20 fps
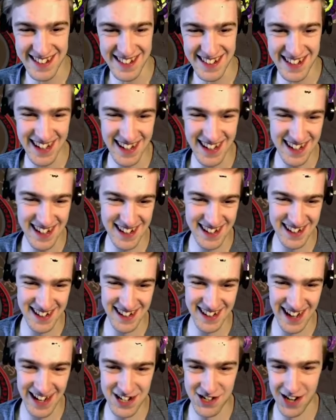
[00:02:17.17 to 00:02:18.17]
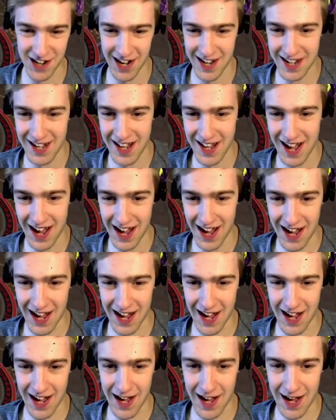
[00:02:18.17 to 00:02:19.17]
Oh, I try.
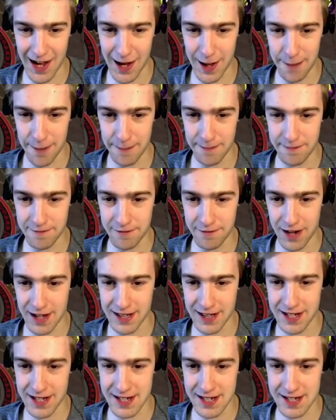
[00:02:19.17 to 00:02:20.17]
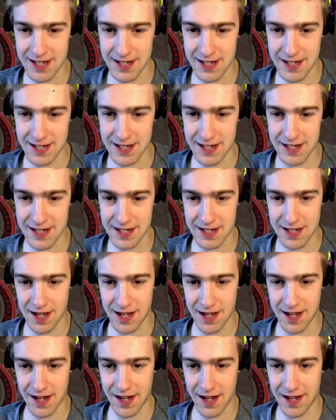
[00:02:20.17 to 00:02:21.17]
Right, let's
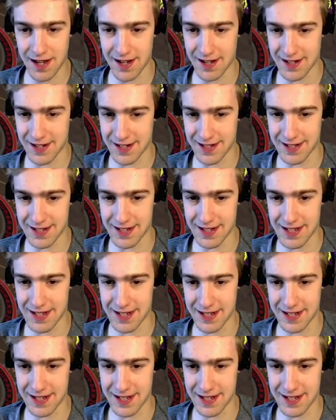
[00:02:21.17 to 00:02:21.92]
discard.